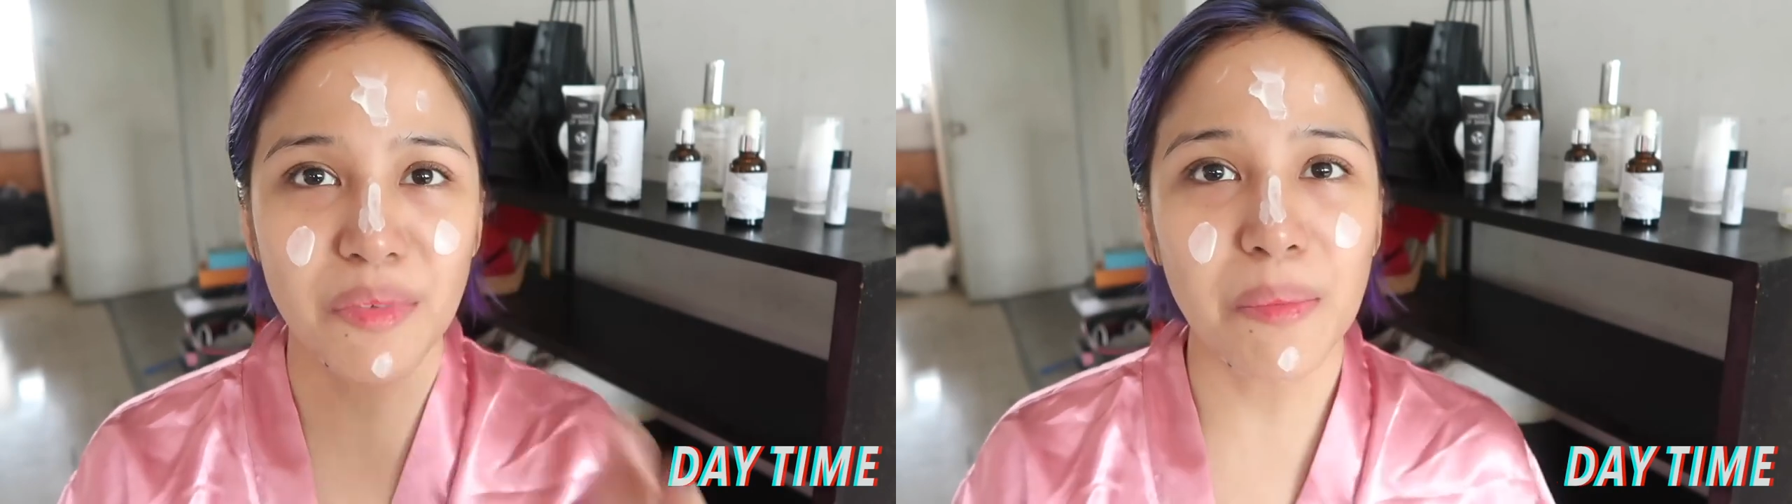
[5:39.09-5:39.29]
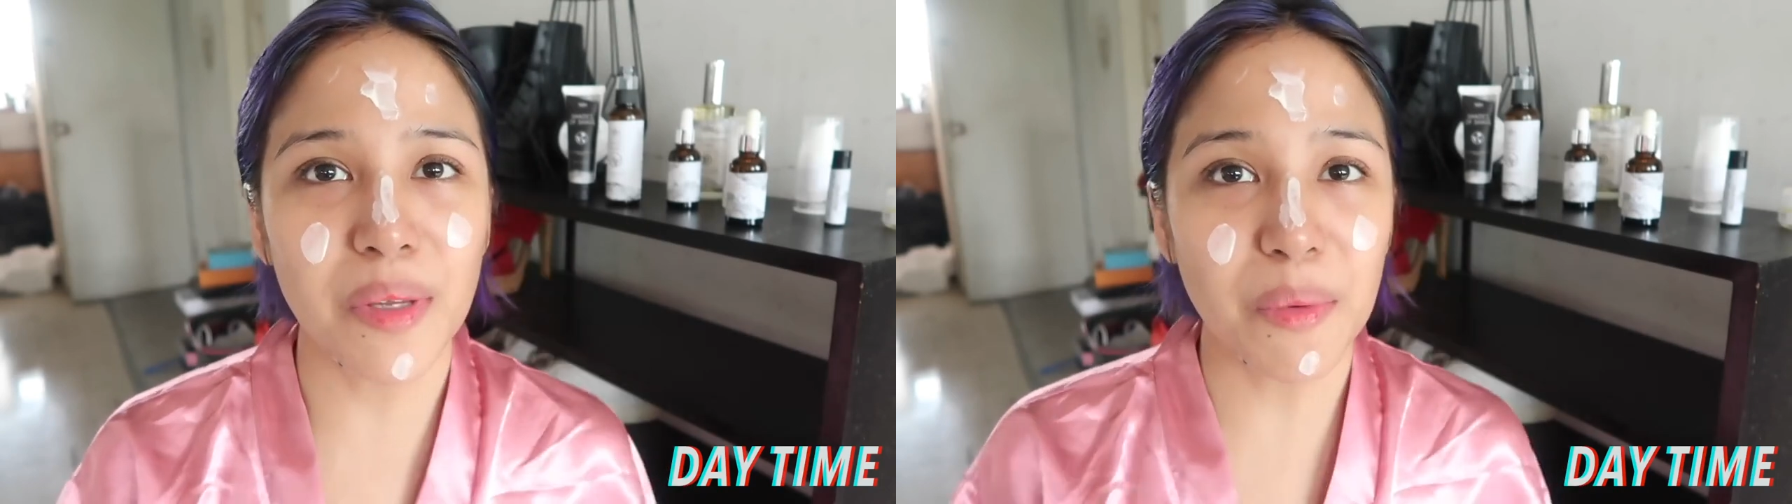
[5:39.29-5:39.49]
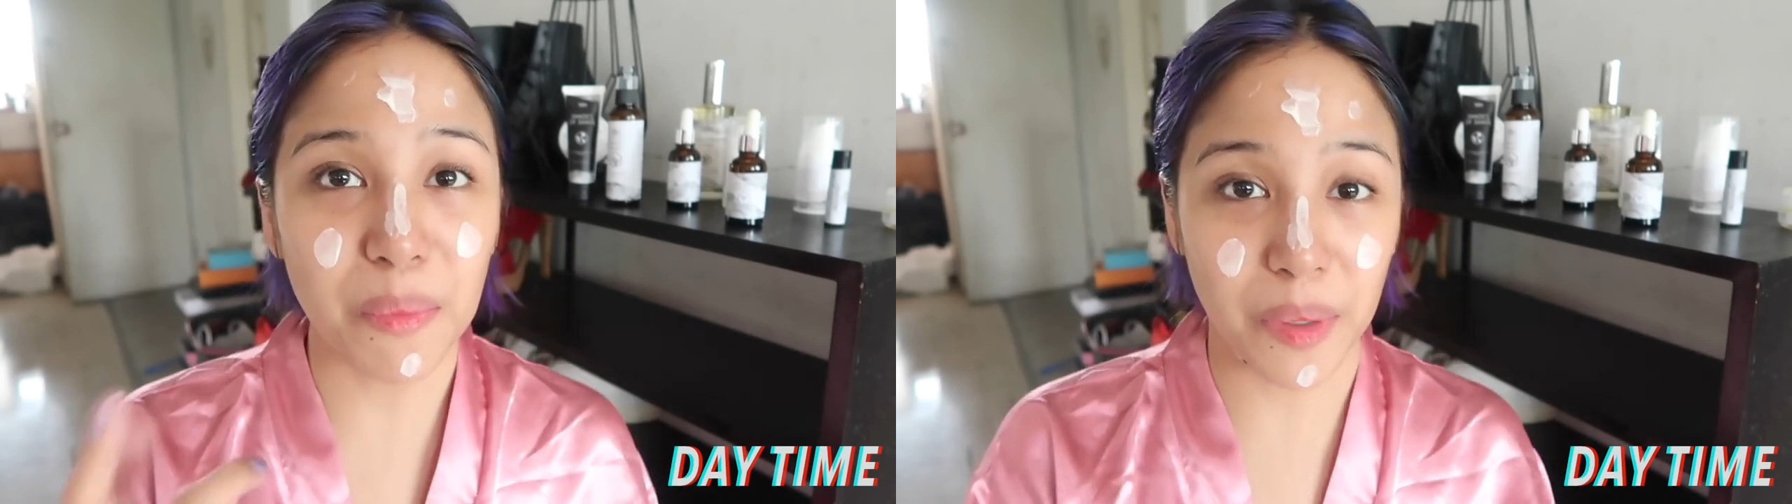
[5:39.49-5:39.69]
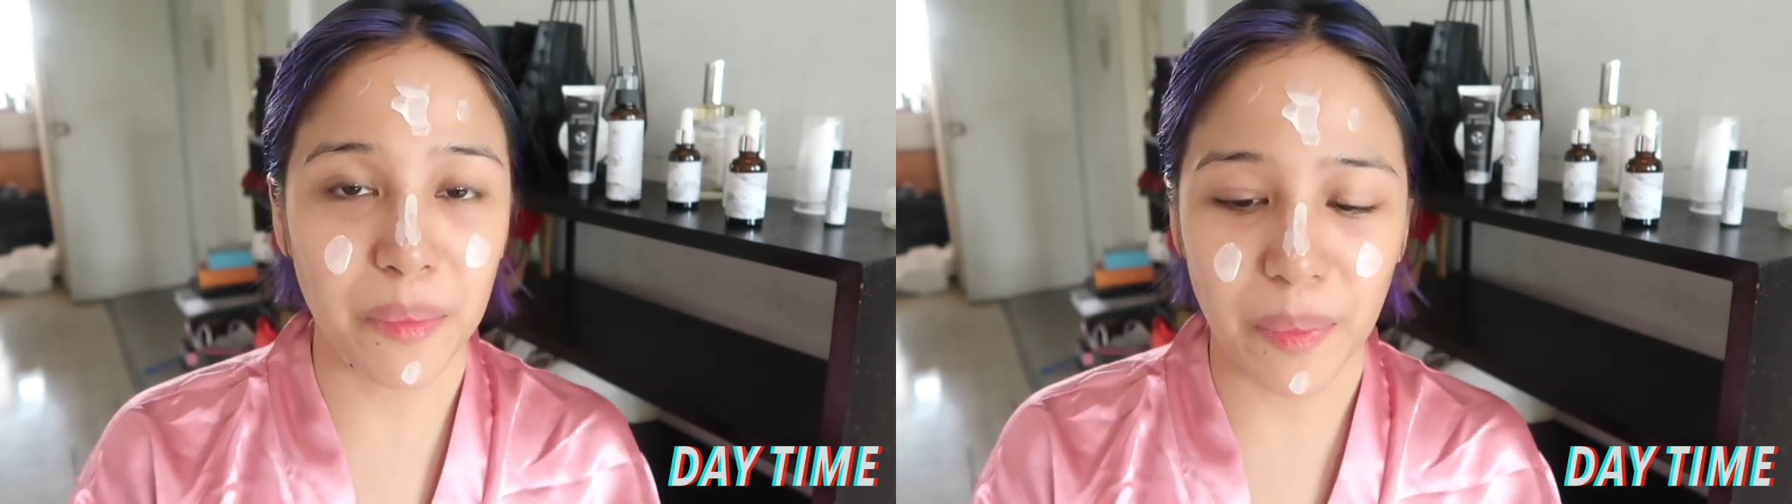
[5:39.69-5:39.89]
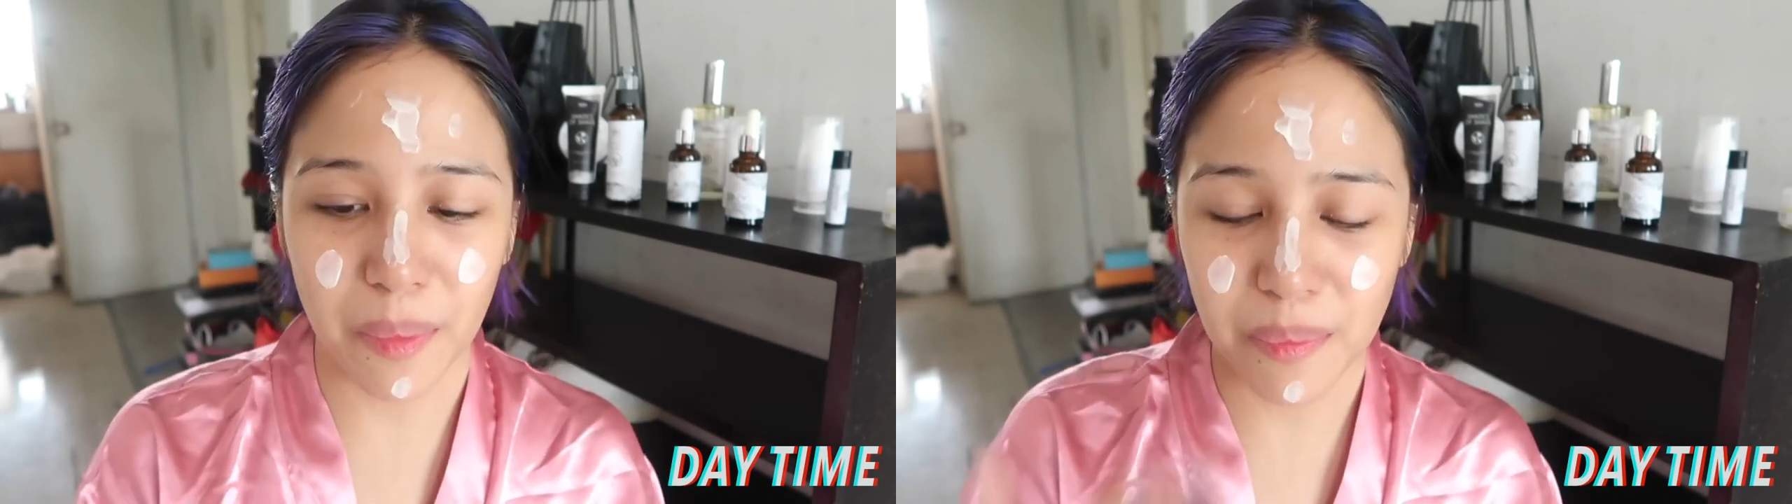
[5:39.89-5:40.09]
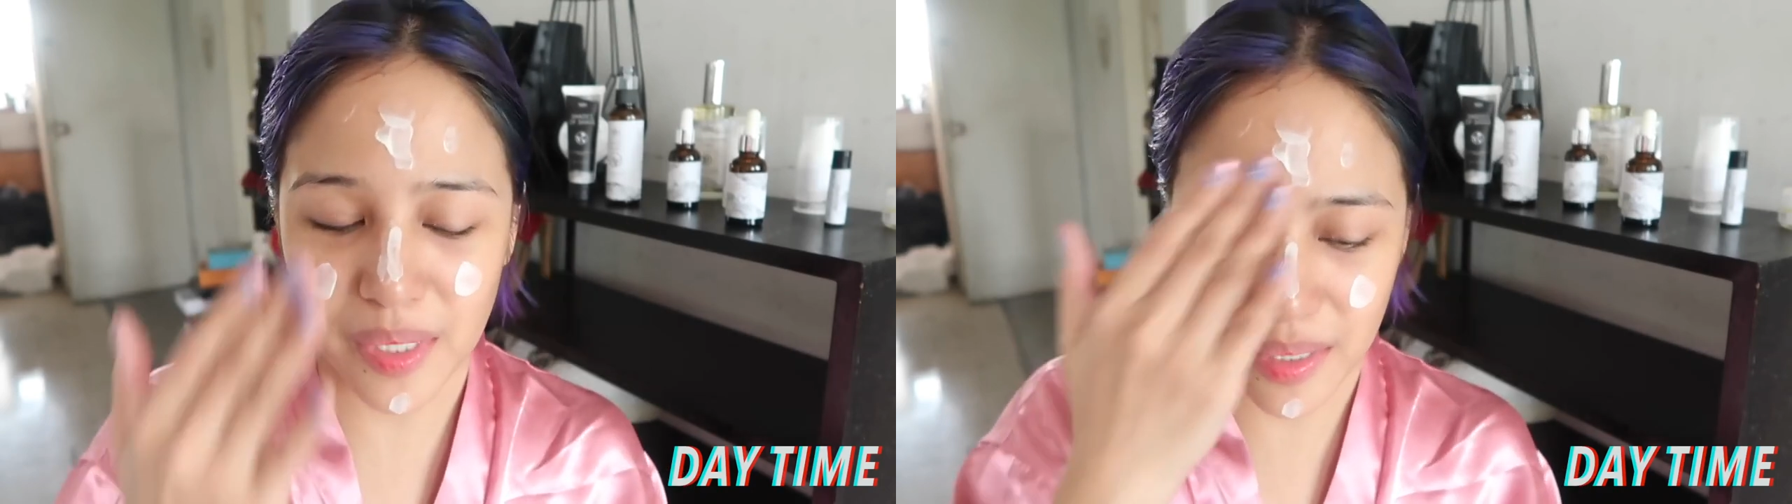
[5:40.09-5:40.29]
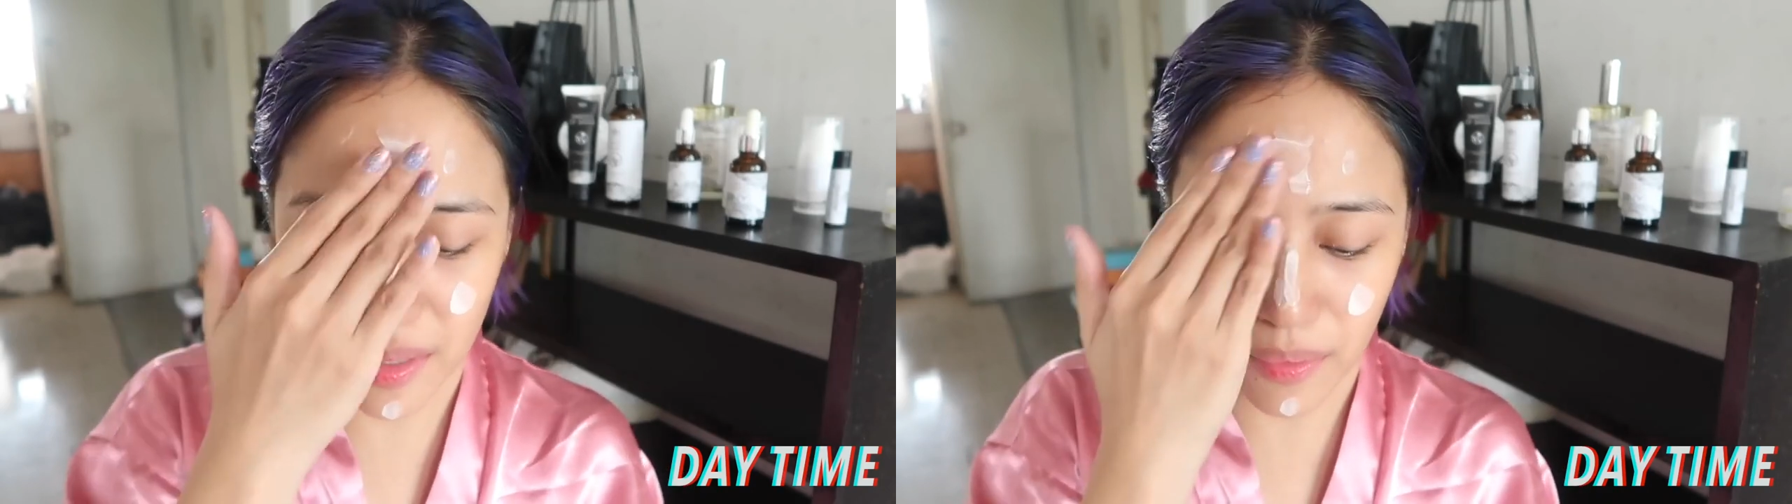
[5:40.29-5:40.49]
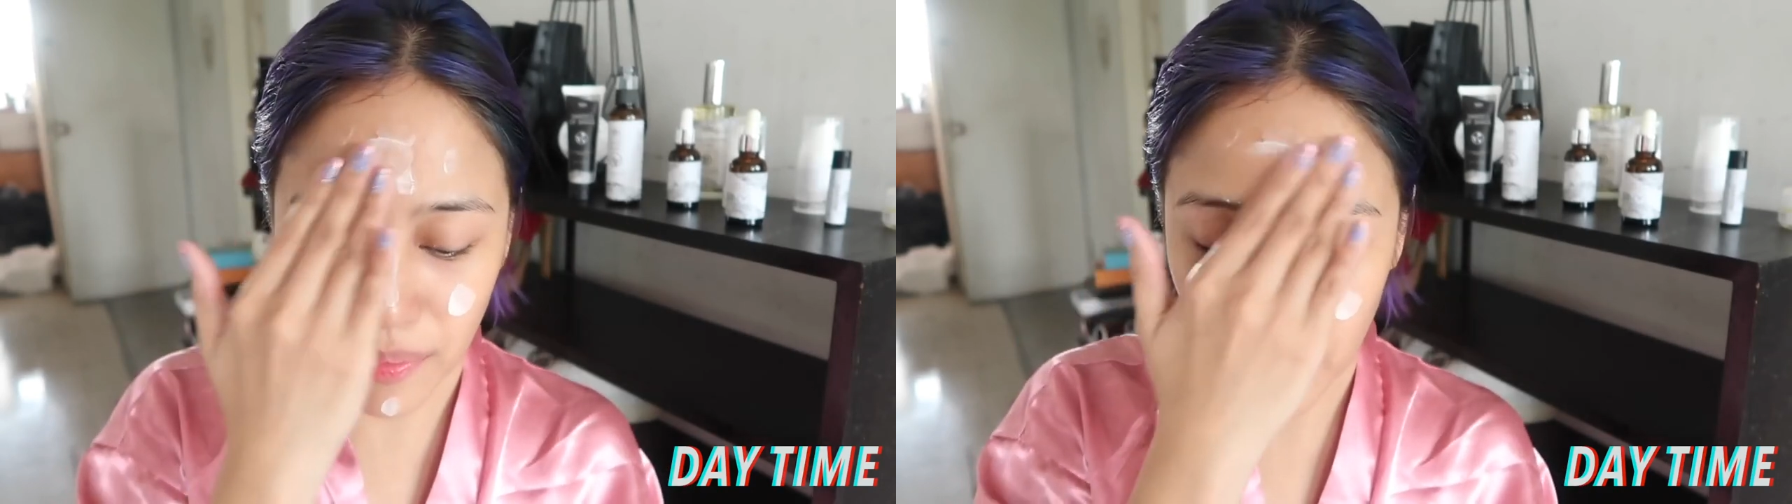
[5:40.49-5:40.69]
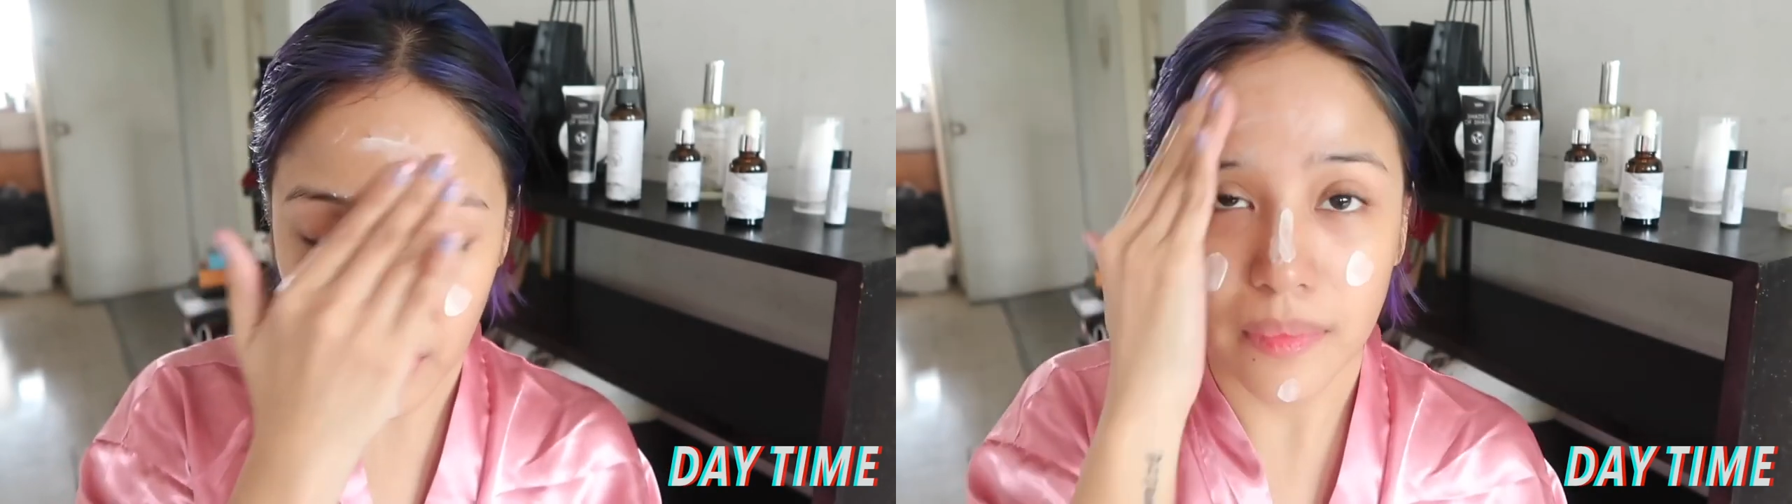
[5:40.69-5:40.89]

Maybe 1 pump is enough.